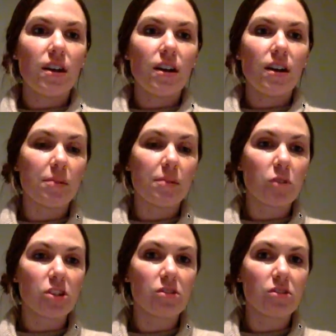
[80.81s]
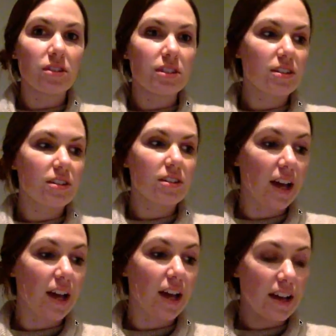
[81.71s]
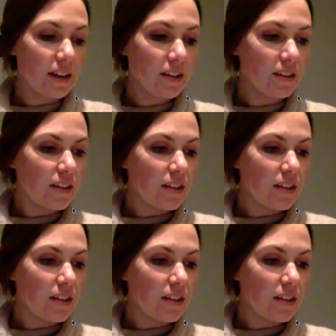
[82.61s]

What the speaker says: where students are lacking.